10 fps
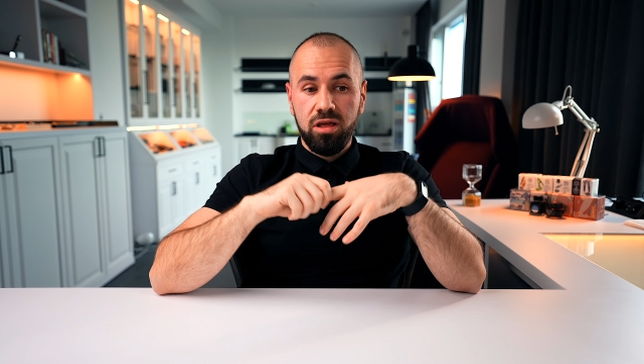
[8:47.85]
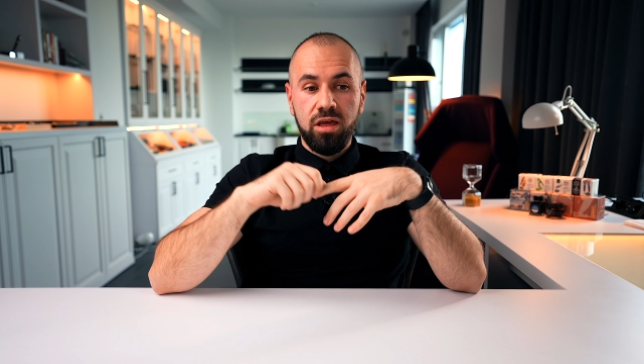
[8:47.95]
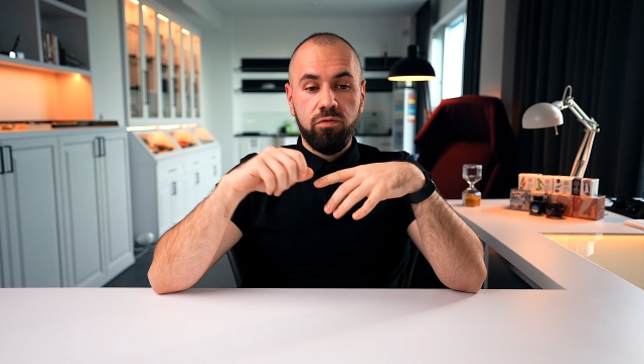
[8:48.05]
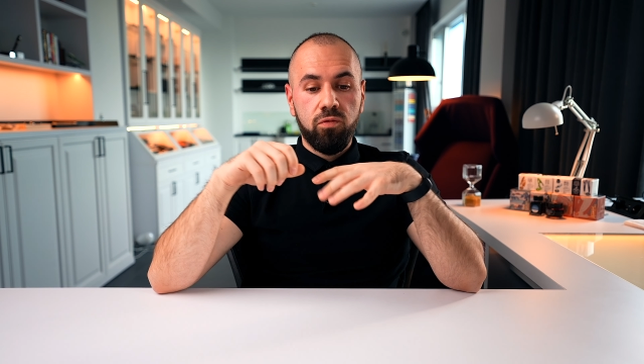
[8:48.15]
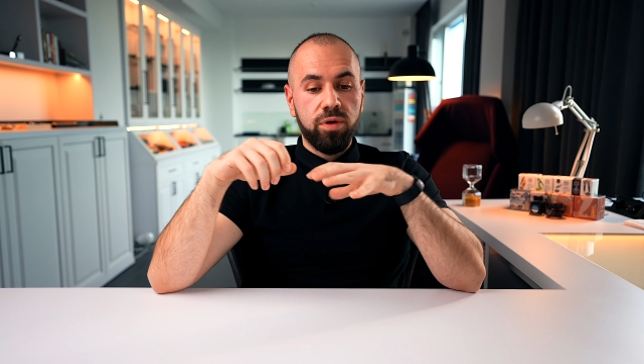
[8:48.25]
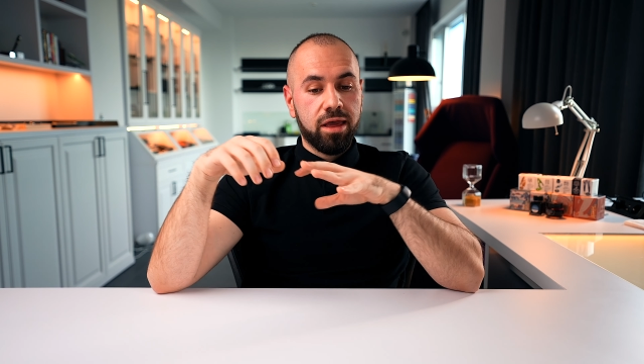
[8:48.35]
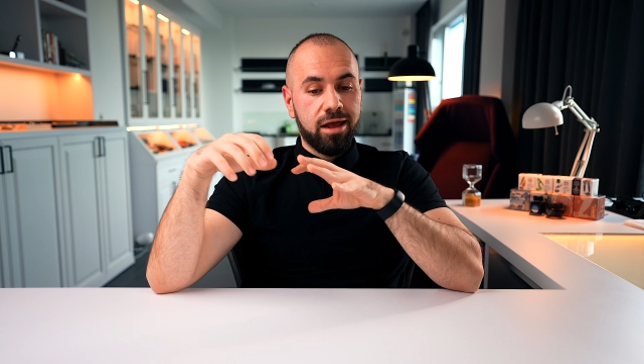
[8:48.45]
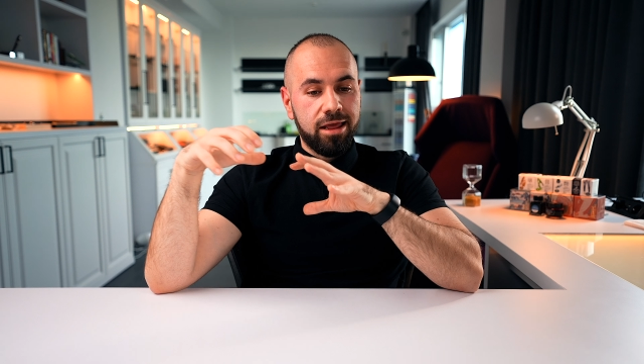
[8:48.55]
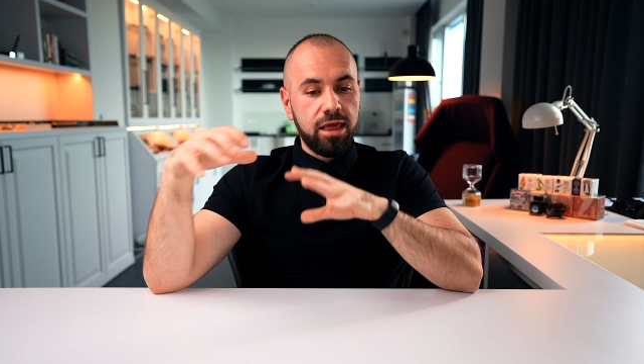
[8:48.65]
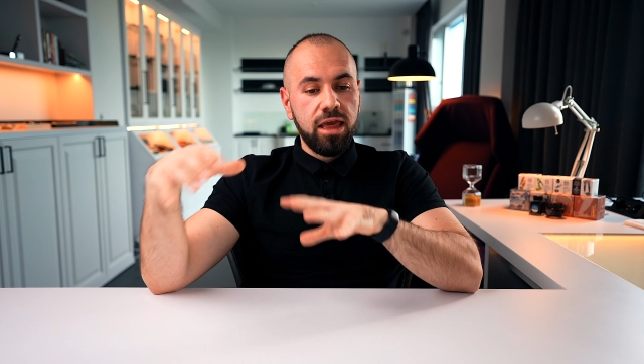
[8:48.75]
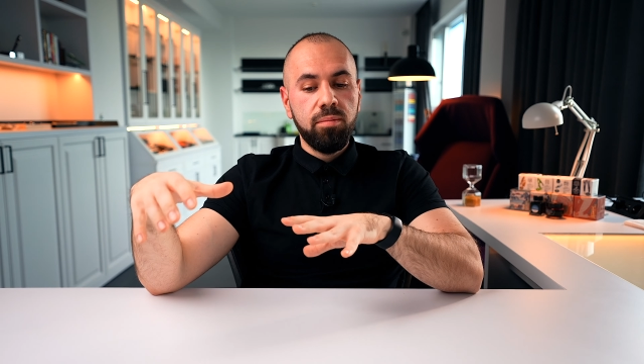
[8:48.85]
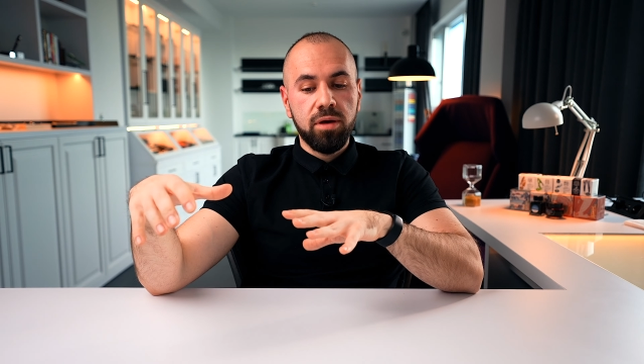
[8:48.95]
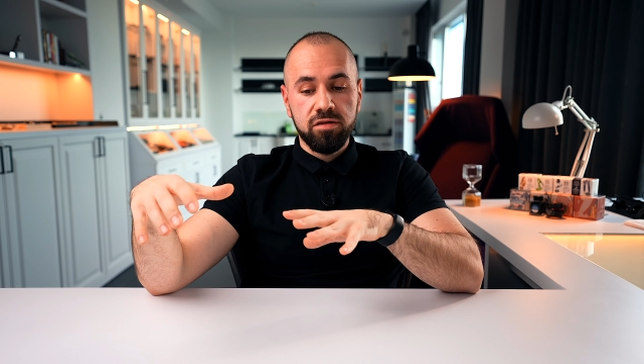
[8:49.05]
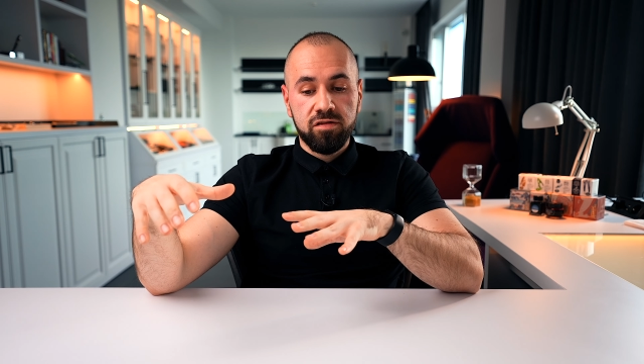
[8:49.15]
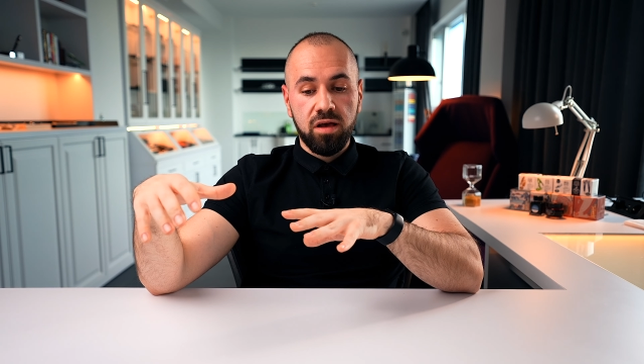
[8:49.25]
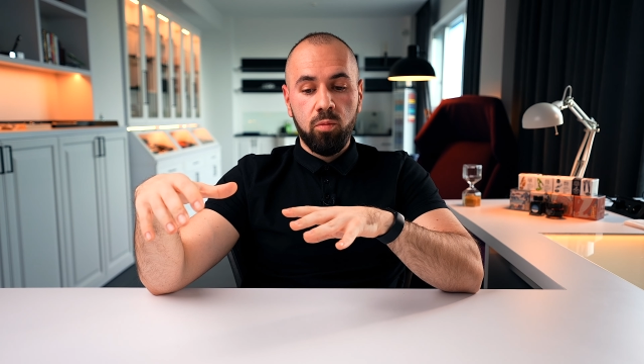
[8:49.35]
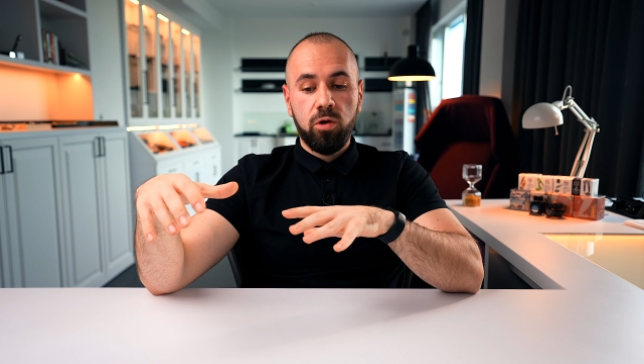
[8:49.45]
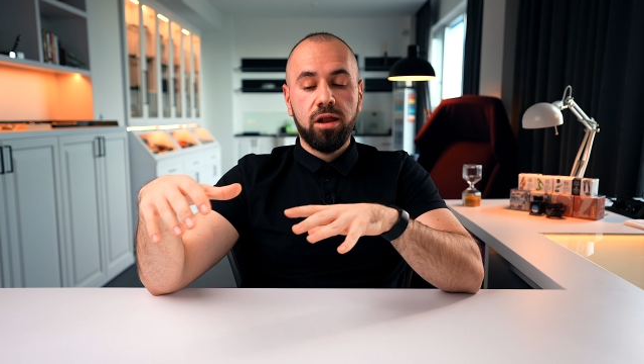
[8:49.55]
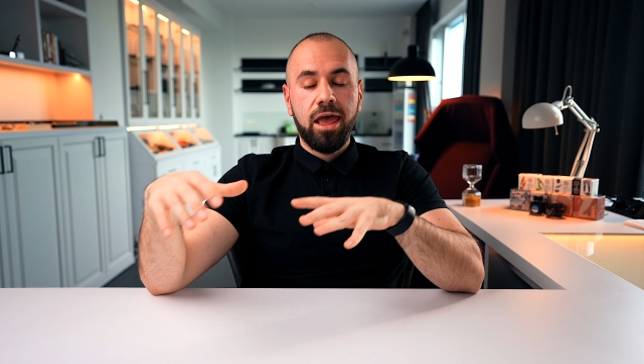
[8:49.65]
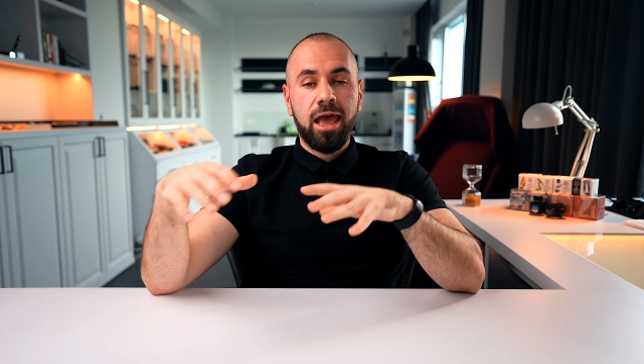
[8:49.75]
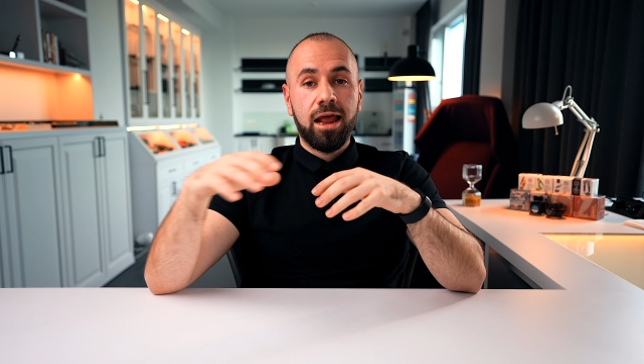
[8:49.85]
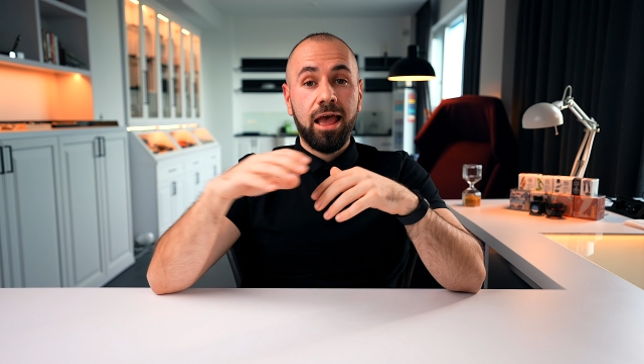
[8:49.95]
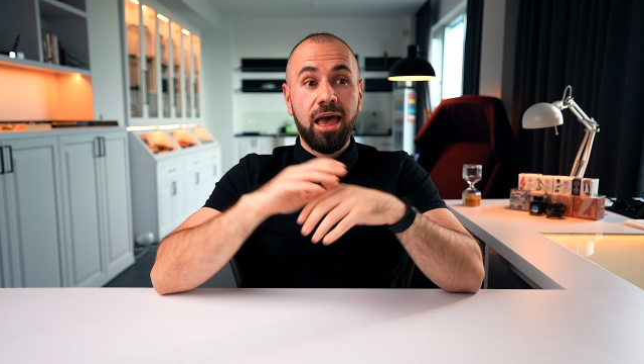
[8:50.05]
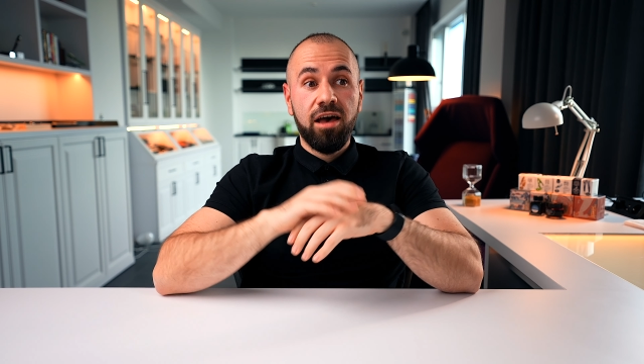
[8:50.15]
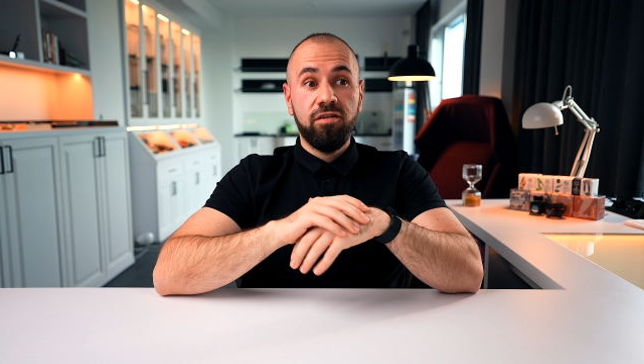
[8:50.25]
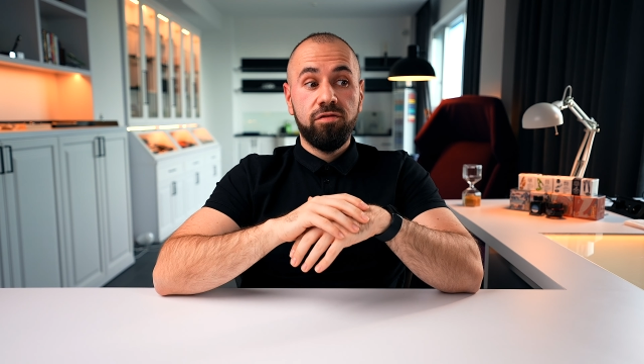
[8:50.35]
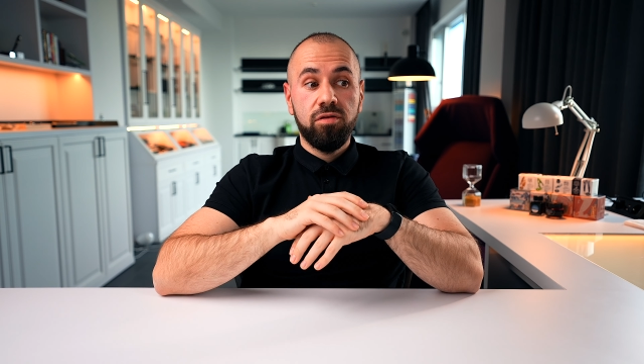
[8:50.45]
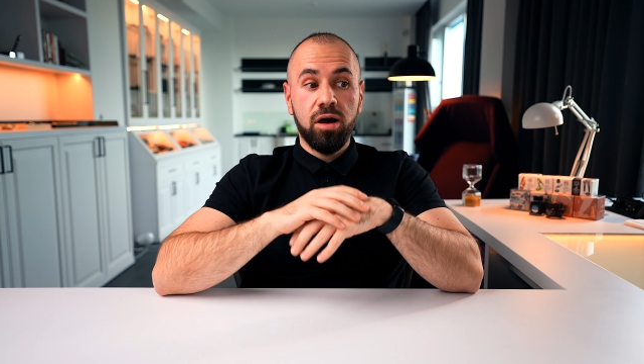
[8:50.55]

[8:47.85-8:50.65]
If we can email someone and I have